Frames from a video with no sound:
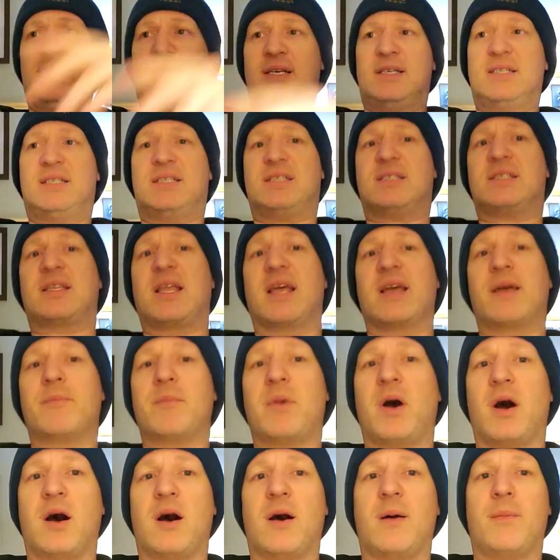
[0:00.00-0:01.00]

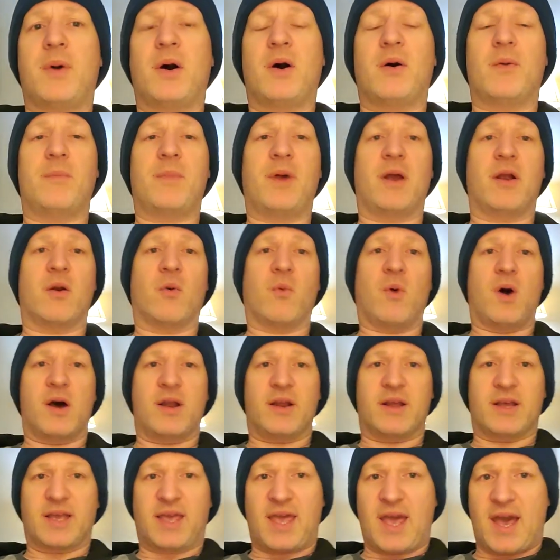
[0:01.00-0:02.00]
stigma about
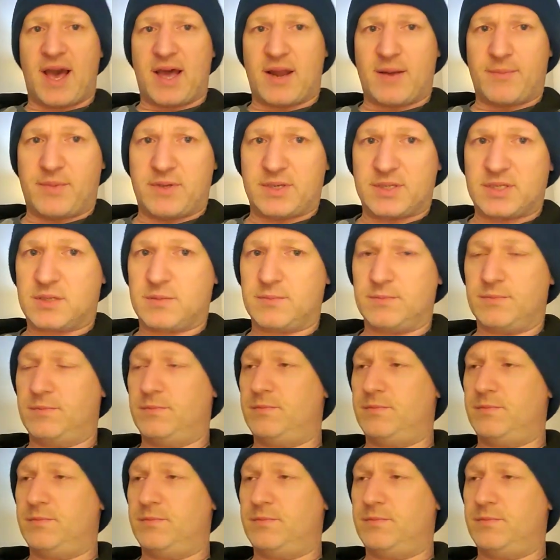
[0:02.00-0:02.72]
marijuana and cannabis